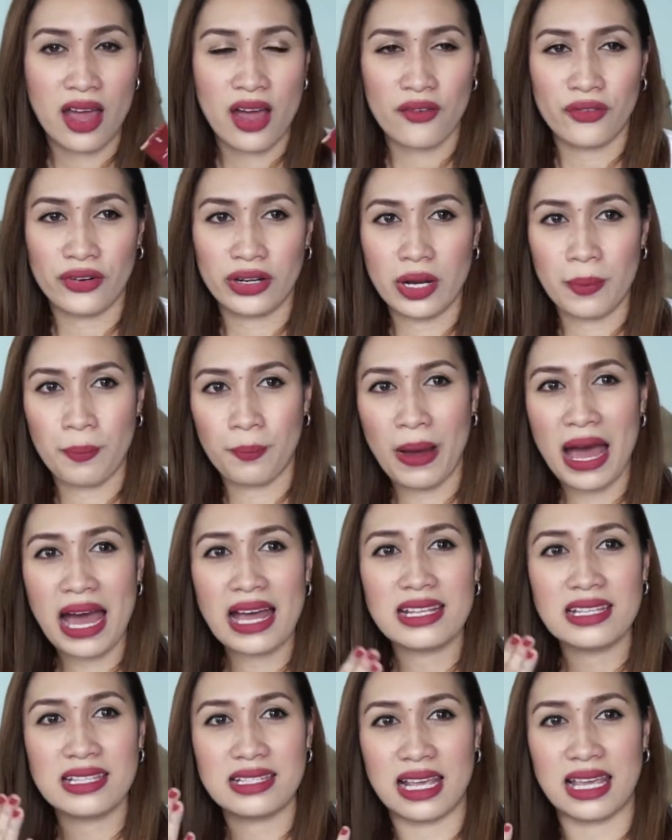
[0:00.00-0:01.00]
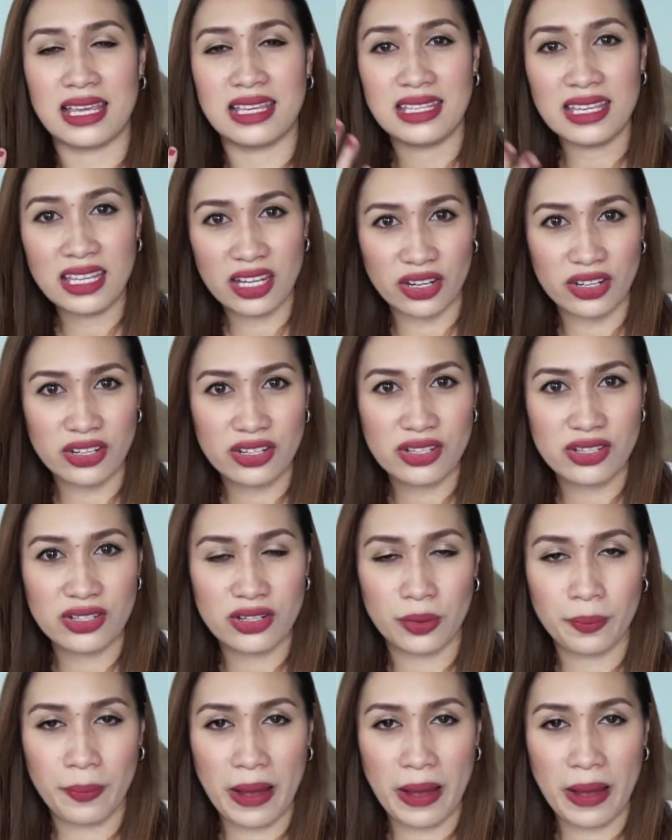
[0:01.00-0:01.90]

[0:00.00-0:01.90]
for the past years or